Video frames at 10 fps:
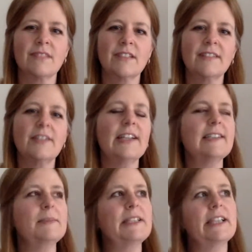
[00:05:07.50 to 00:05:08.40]
So,
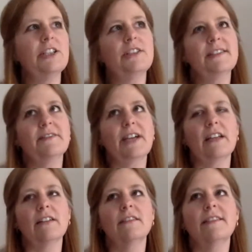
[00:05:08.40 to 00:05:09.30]
expectations of
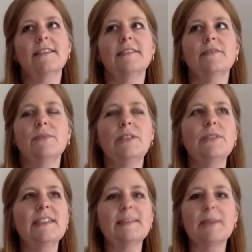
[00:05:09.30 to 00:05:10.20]
others. When you
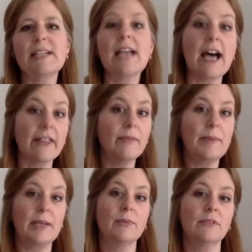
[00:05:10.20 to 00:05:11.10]
expect other
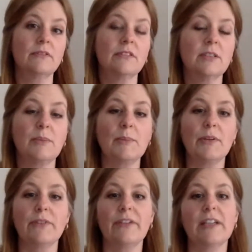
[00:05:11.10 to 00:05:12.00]
people to be
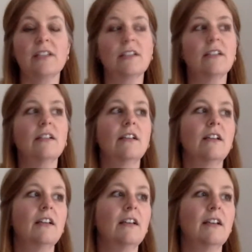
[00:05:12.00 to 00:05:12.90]
perfect,
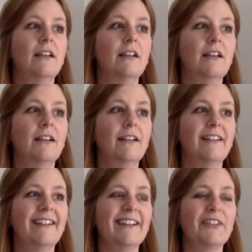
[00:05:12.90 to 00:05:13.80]

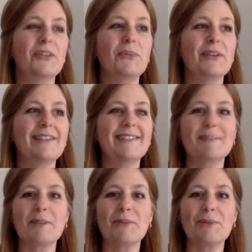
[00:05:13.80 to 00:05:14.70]
I think we can
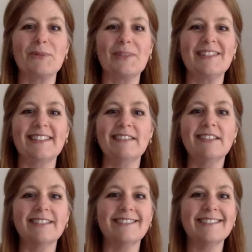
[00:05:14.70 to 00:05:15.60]
sum it up with one
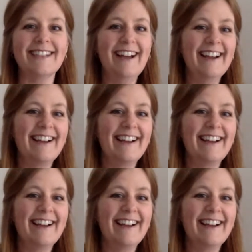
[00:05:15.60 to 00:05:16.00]
sentence.